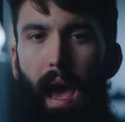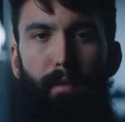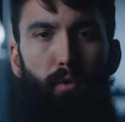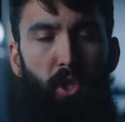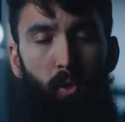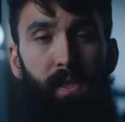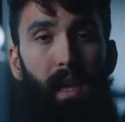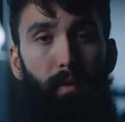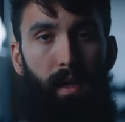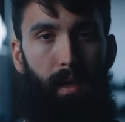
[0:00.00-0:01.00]
Average those
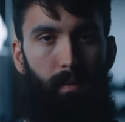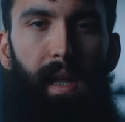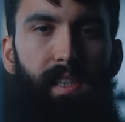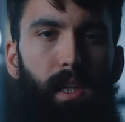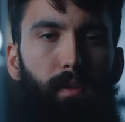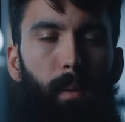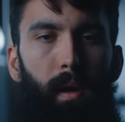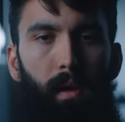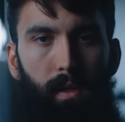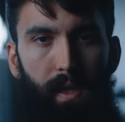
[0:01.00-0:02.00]
7 days. Instead of
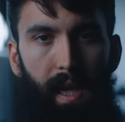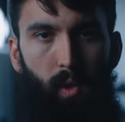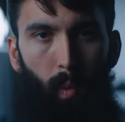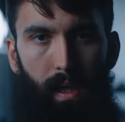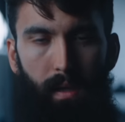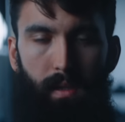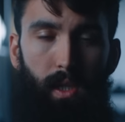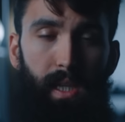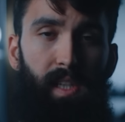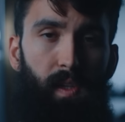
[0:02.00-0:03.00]
comparing today's weigh-in
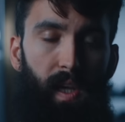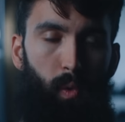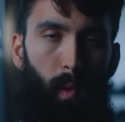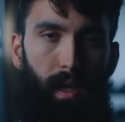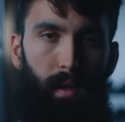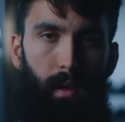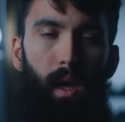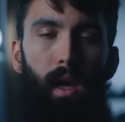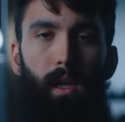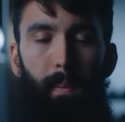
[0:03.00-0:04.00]
to yesterday's weigh-in,
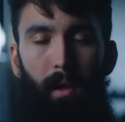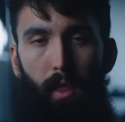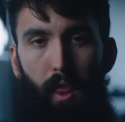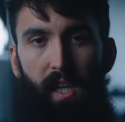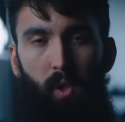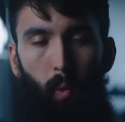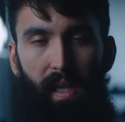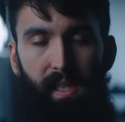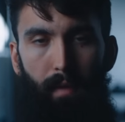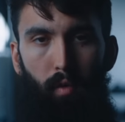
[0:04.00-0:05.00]
compare this
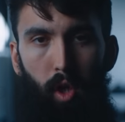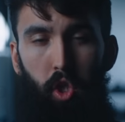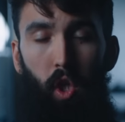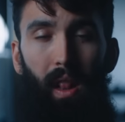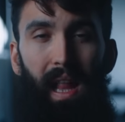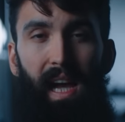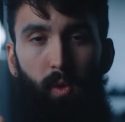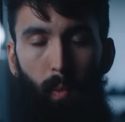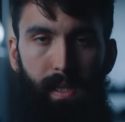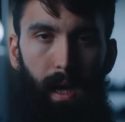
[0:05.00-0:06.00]
week's average to
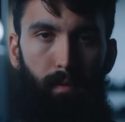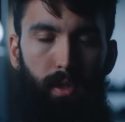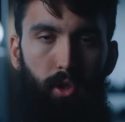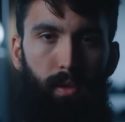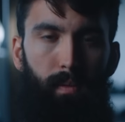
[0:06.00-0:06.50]
last week's average.